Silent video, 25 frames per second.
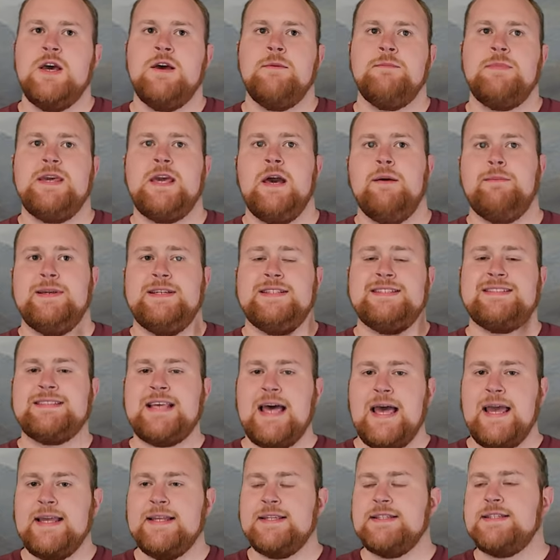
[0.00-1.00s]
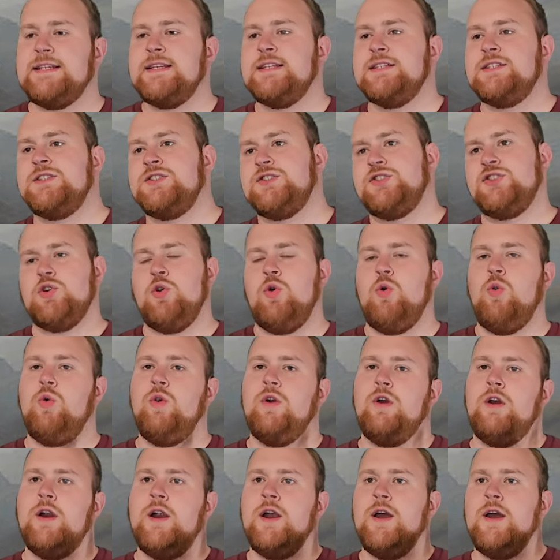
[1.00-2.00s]
becoming scientists
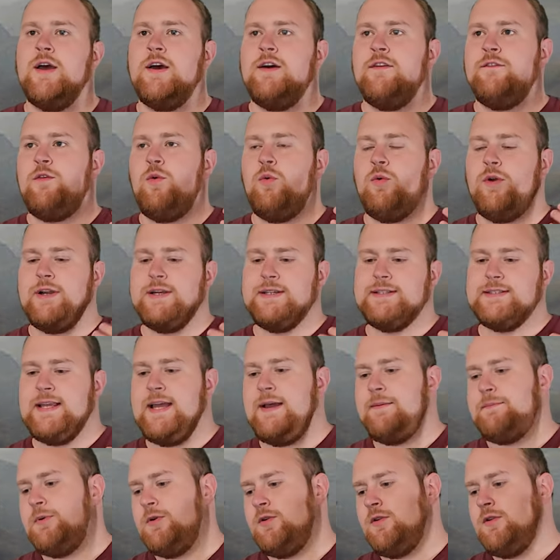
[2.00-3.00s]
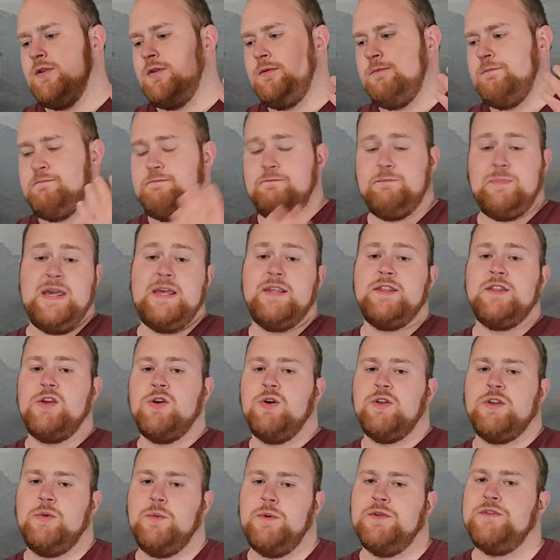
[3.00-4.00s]
or, for example, being the
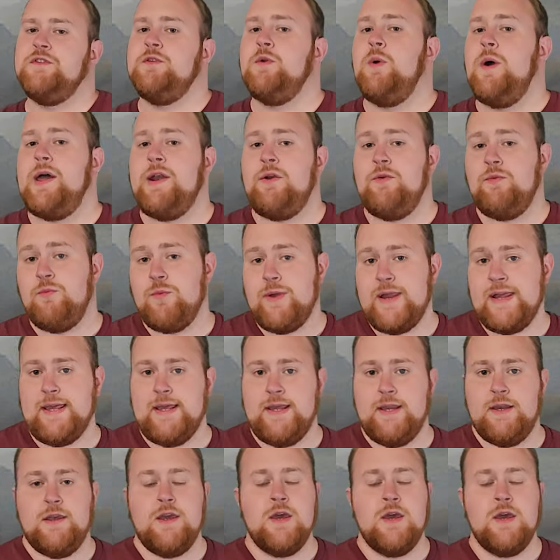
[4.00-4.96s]
only ones who know how to read.